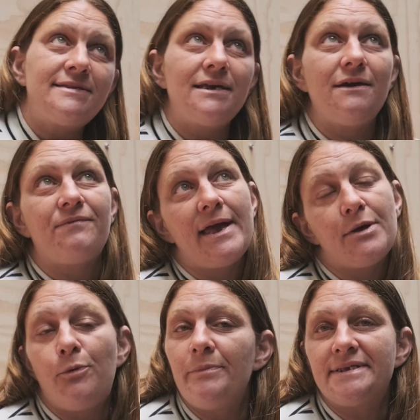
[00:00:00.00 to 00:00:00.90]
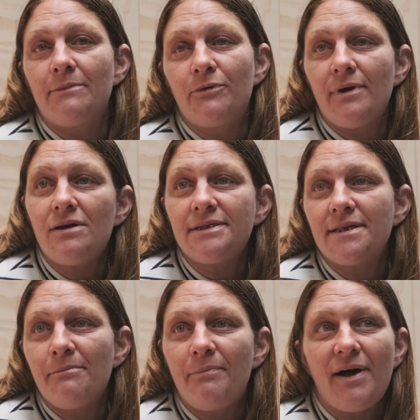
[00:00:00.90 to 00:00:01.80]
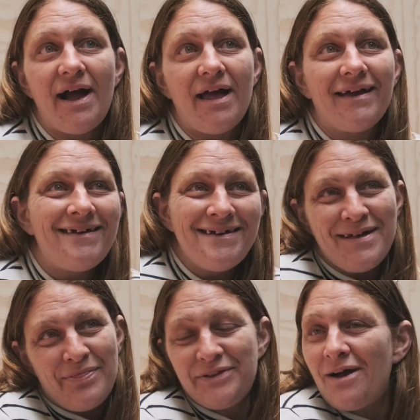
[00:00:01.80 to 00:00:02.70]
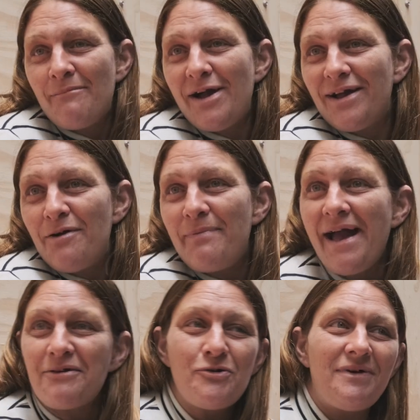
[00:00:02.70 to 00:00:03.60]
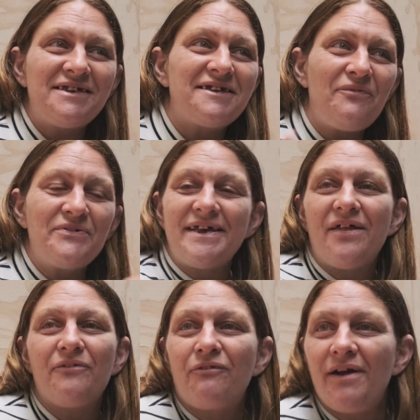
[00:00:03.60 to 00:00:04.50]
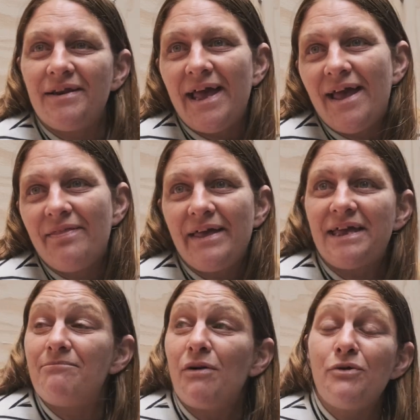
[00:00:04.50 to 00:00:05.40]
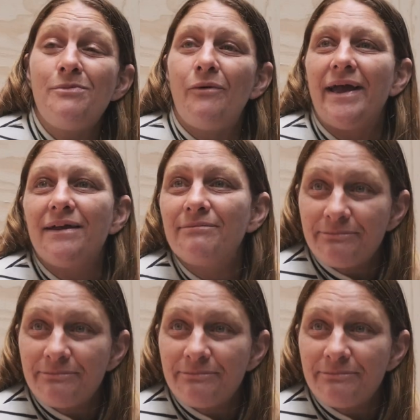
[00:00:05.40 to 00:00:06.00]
if they could put me somewhere else. And by the time I got back, all my stuff was out the front and they give my room away.